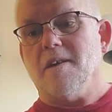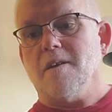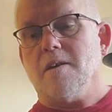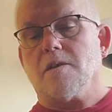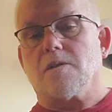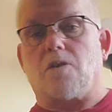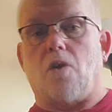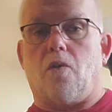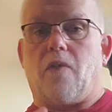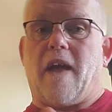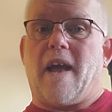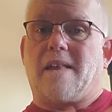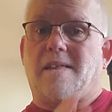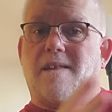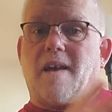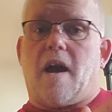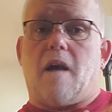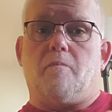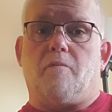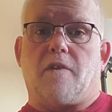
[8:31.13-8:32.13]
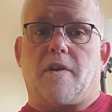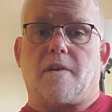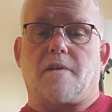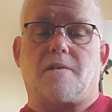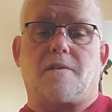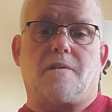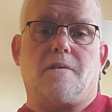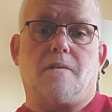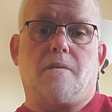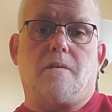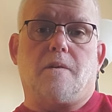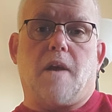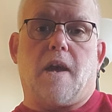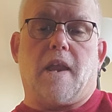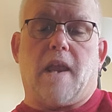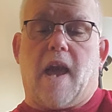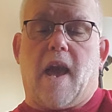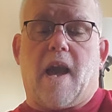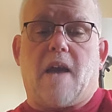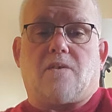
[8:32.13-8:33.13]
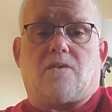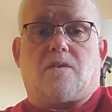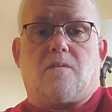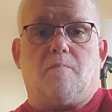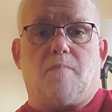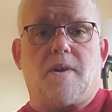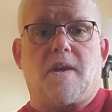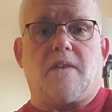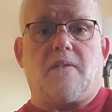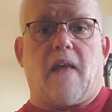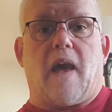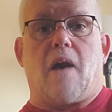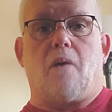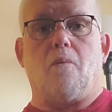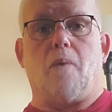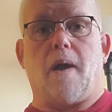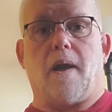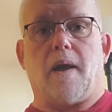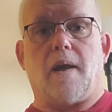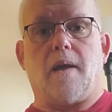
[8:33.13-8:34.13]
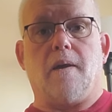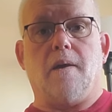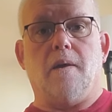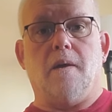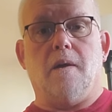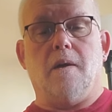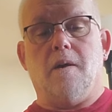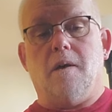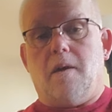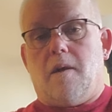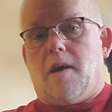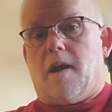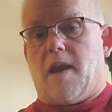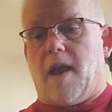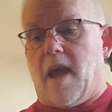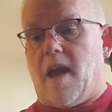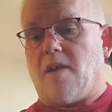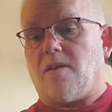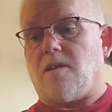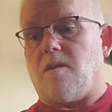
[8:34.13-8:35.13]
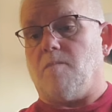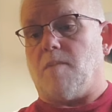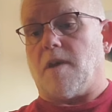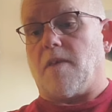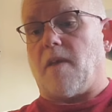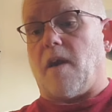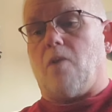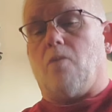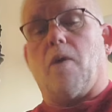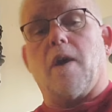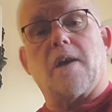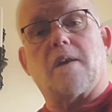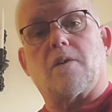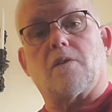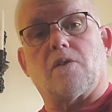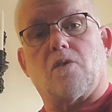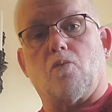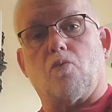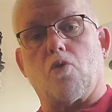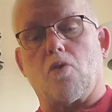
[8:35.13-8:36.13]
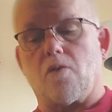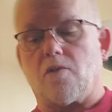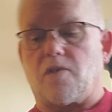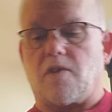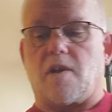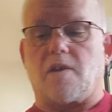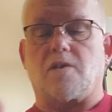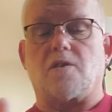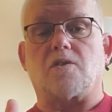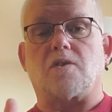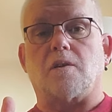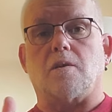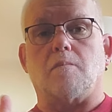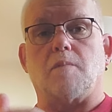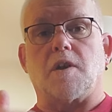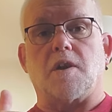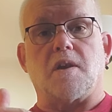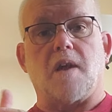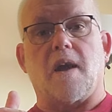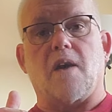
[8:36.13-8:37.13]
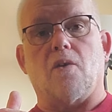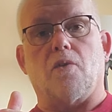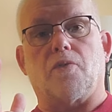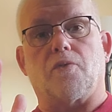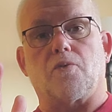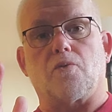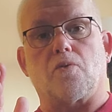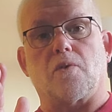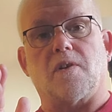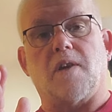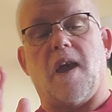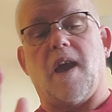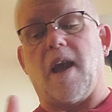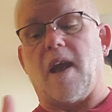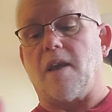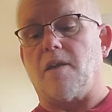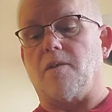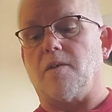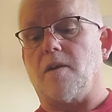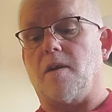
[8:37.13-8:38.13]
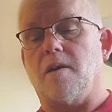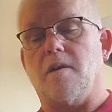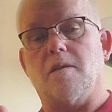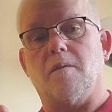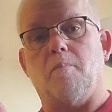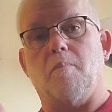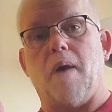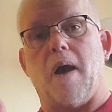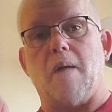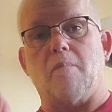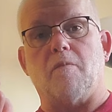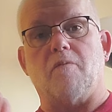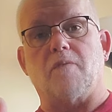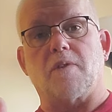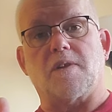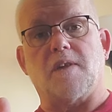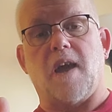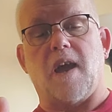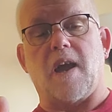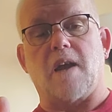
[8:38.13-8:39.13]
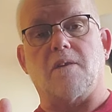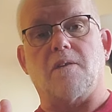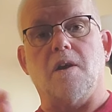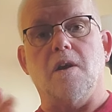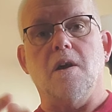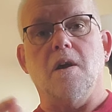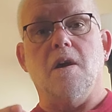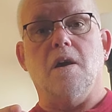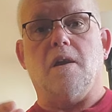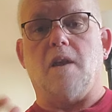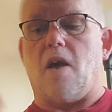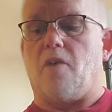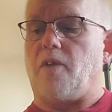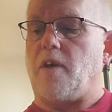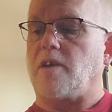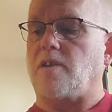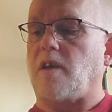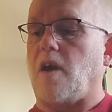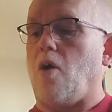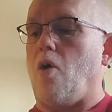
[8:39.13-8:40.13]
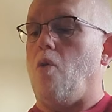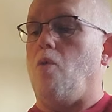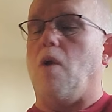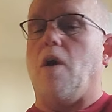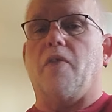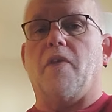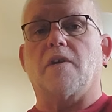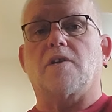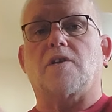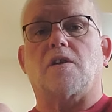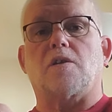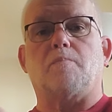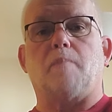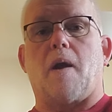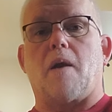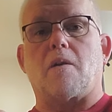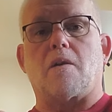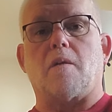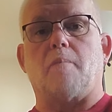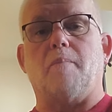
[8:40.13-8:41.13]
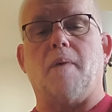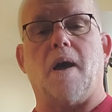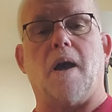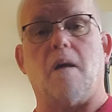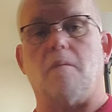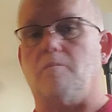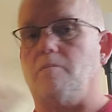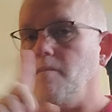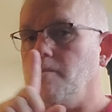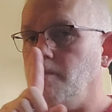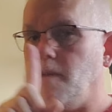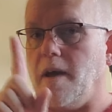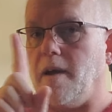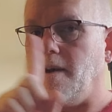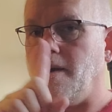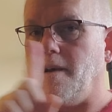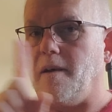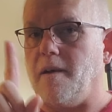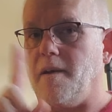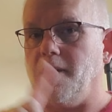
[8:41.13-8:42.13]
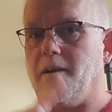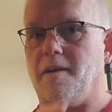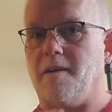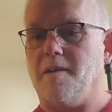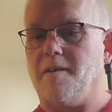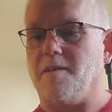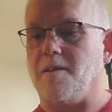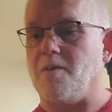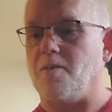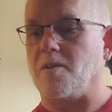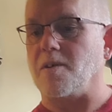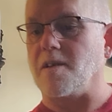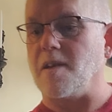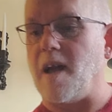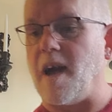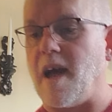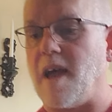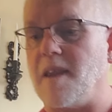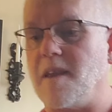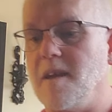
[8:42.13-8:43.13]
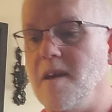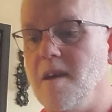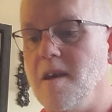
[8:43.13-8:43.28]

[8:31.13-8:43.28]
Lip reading: So that's obvious. It has to be that way. It has to be that way because the word says he's going to be nailed through his hand, the palm of his hand. Now they say, oh, well, this is part of the palm. No, it's not.